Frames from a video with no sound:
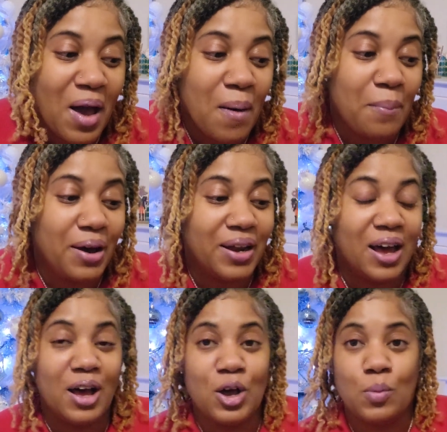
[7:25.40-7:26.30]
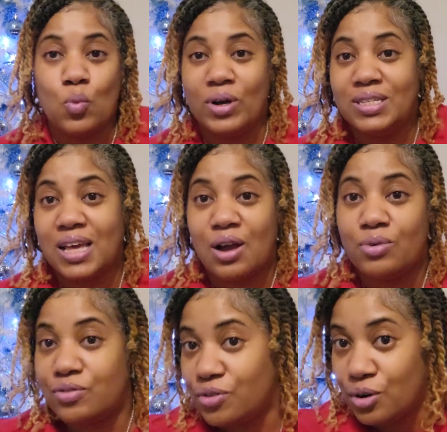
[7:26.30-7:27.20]
But um, once I
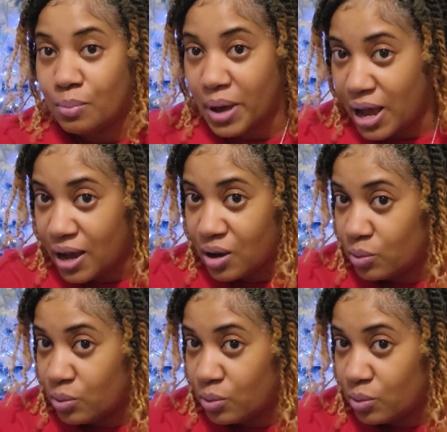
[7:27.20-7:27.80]
revert back,